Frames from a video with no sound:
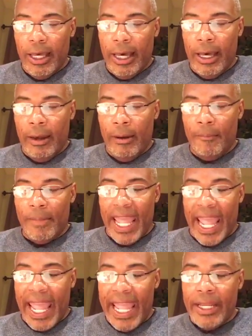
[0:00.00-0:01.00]

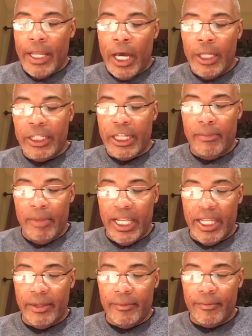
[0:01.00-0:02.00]
and
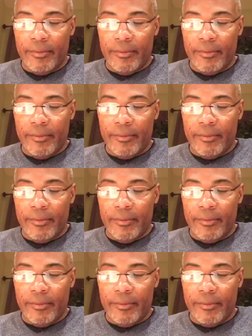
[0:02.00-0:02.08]
uncommitted.